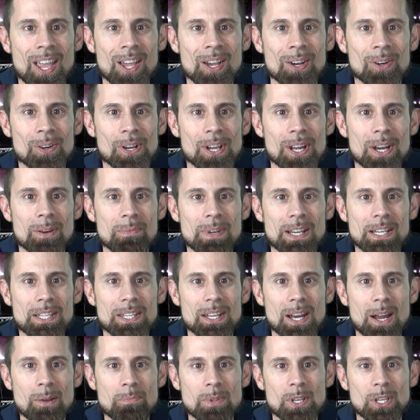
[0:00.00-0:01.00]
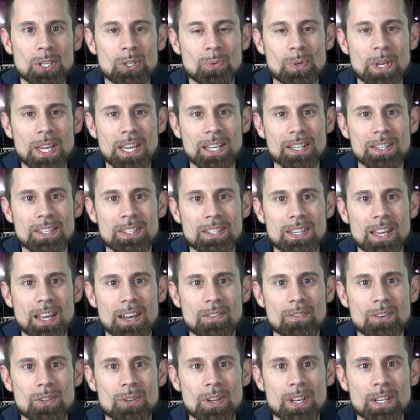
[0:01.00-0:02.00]
We're going to mix it up this week. Instead
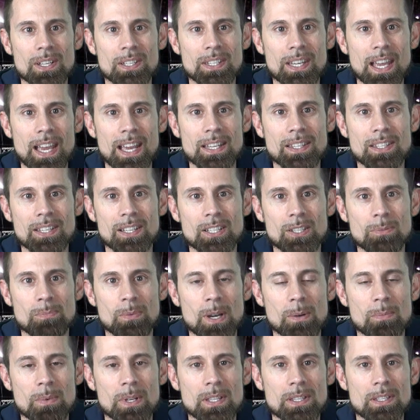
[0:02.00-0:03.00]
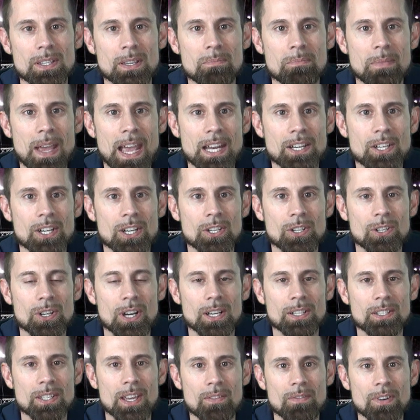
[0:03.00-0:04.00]
of doing science experiments and magic
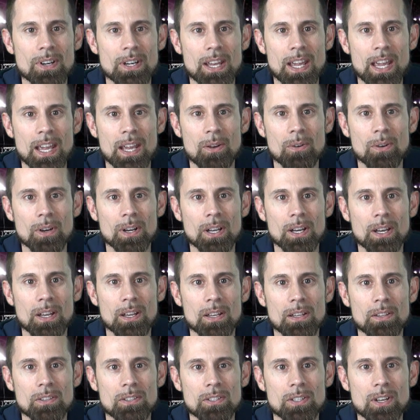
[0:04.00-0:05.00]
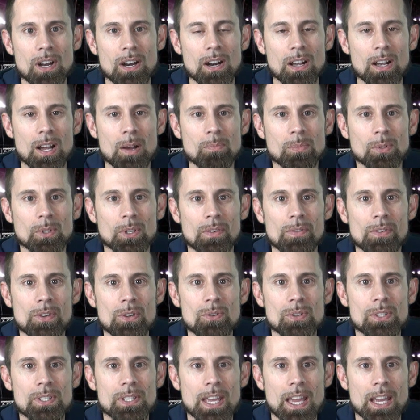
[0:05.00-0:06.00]
tricks every day, we're going to start a couple of
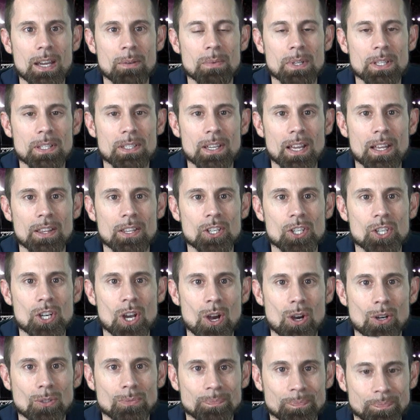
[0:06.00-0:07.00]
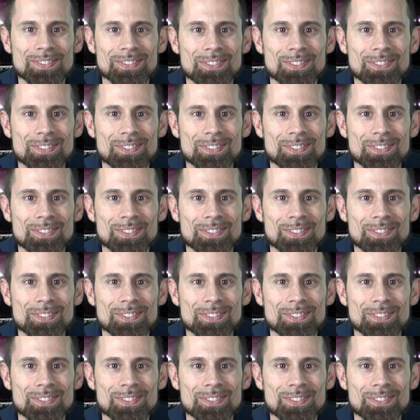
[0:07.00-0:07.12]
new segments on the show.